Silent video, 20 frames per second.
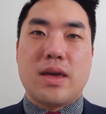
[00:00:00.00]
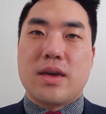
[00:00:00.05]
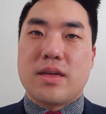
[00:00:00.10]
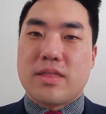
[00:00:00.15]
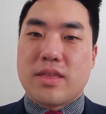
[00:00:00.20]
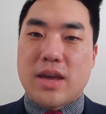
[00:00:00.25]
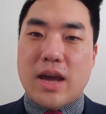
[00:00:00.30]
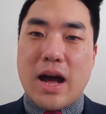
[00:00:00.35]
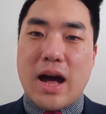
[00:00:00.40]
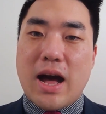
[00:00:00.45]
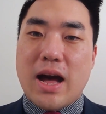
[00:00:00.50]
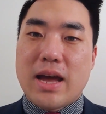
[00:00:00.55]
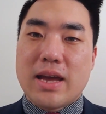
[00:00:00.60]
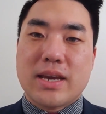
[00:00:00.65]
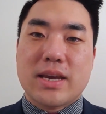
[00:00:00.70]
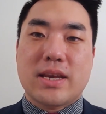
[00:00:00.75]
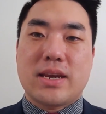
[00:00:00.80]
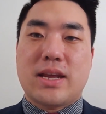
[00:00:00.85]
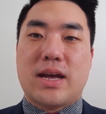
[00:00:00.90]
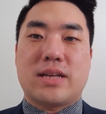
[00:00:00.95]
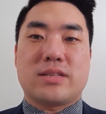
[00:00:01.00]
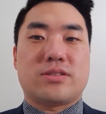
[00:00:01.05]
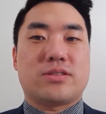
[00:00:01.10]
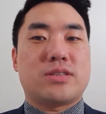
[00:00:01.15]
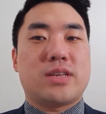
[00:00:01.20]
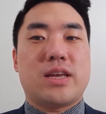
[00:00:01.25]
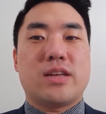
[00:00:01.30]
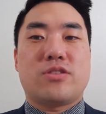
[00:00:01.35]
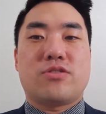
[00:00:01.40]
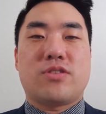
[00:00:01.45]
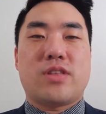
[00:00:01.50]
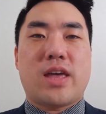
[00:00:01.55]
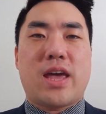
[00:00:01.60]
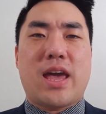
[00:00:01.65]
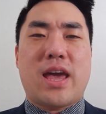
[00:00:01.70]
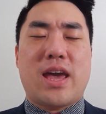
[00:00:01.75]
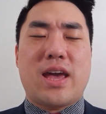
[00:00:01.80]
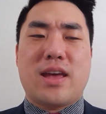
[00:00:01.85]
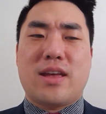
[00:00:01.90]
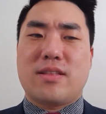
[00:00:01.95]
The eye cannot say to the
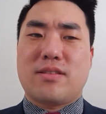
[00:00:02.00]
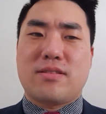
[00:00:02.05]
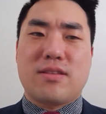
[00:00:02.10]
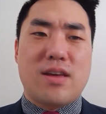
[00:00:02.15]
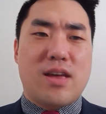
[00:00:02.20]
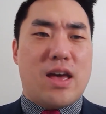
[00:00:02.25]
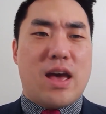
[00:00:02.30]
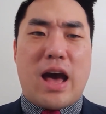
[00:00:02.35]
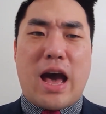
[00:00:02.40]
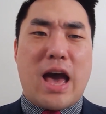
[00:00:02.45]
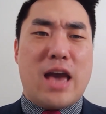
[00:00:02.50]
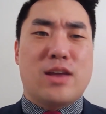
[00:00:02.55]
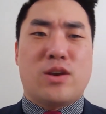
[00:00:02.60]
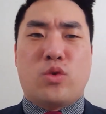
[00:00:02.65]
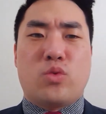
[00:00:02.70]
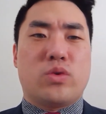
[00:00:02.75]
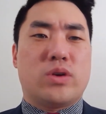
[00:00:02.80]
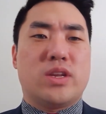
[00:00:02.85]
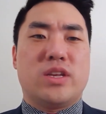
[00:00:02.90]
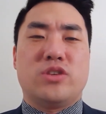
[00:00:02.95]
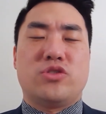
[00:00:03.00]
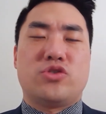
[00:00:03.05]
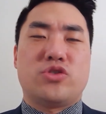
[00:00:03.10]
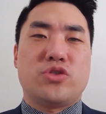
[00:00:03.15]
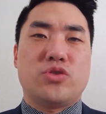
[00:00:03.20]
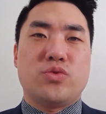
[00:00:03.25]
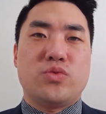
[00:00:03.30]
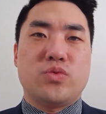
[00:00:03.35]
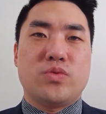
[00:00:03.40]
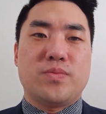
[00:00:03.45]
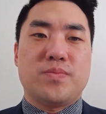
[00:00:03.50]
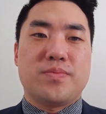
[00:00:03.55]
hand, I don't need you.